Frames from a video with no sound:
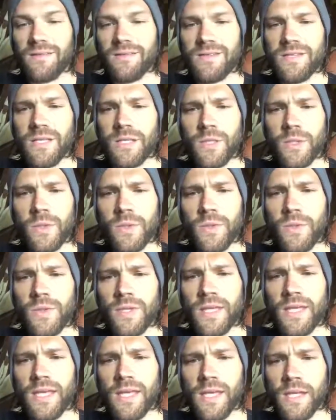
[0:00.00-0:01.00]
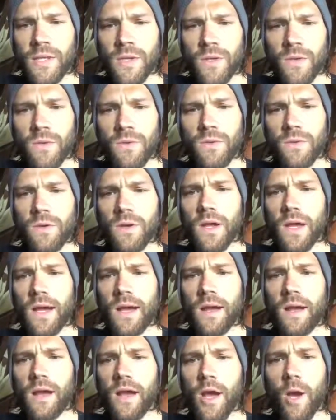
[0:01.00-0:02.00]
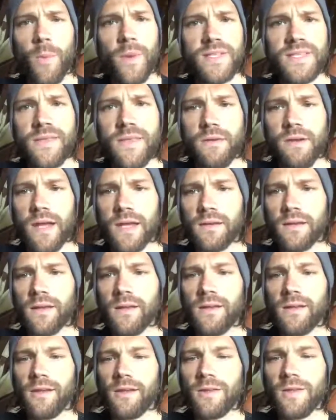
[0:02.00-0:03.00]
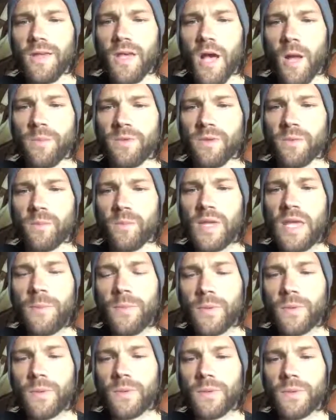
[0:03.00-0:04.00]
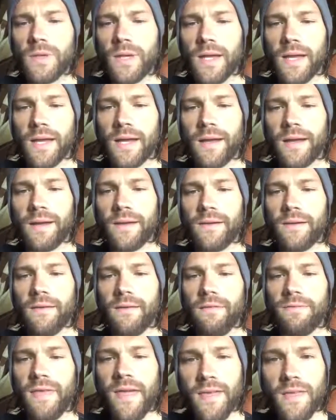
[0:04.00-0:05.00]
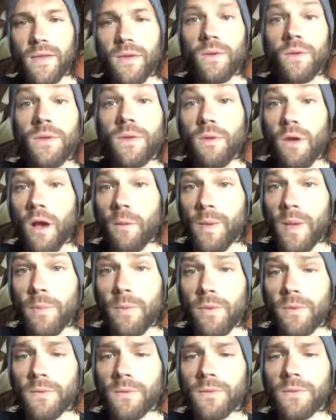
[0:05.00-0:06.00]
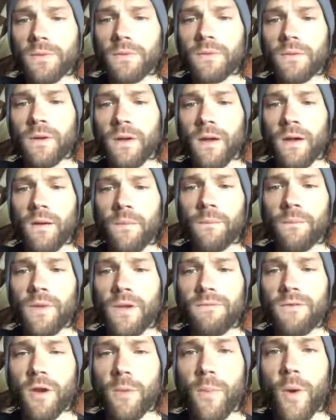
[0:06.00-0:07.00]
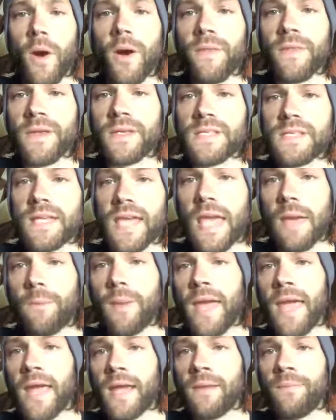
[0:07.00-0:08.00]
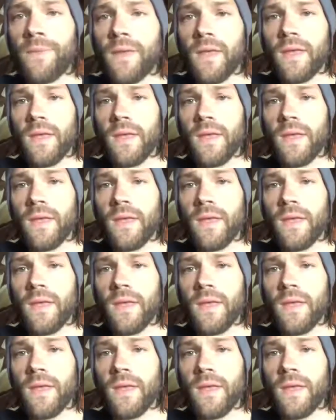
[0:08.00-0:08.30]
Tulu Kikinu, I hope I said that right. You helped people. Thank you. You help people. If you're a part of this campaign